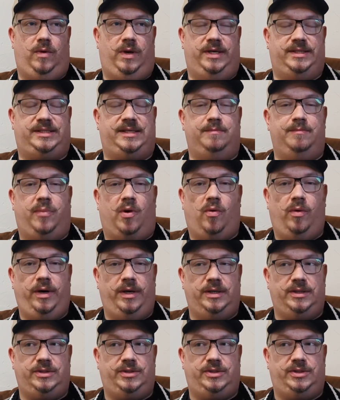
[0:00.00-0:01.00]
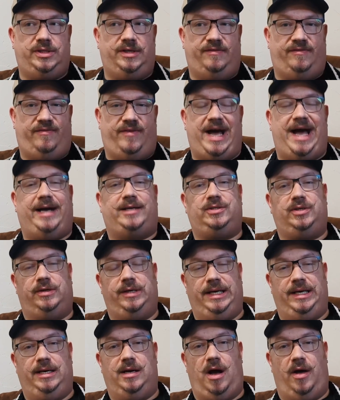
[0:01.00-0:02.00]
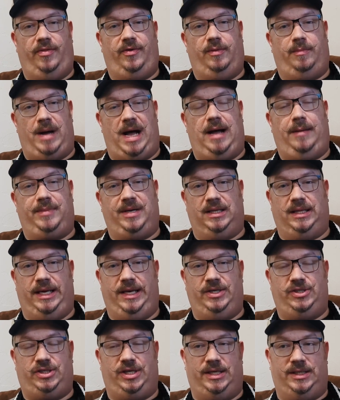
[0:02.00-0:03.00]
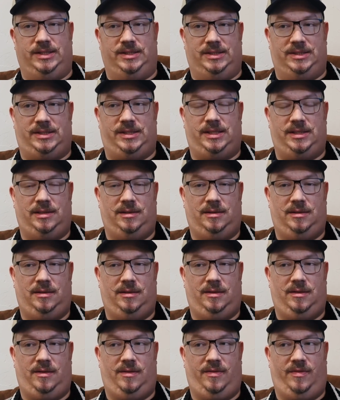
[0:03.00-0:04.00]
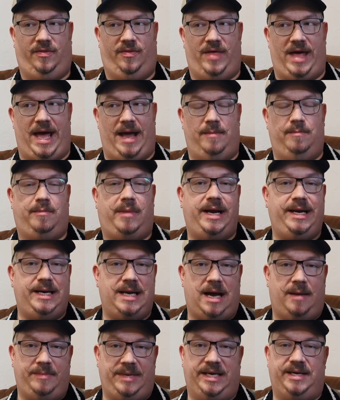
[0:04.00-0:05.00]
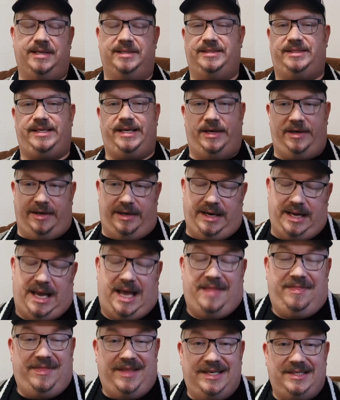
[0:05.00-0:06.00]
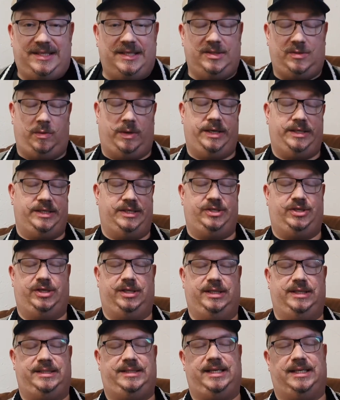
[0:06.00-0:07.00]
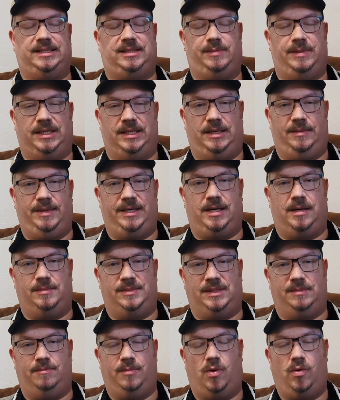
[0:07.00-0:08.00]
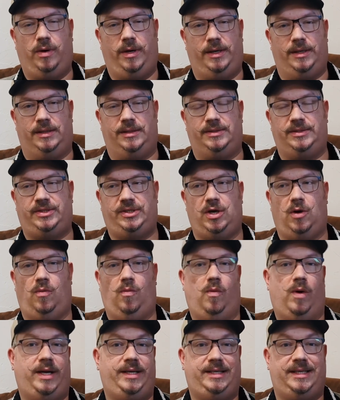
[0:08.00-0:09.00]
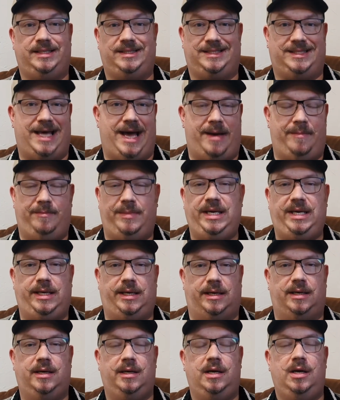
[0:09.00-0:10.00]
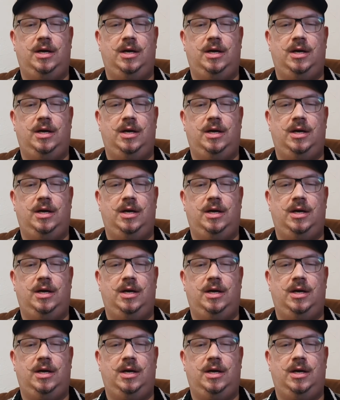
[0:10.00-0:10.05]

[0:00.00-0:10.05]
it's important to factor in other populations that might not be considered. And this is where digital accessibility becomes important. So, what does that mean?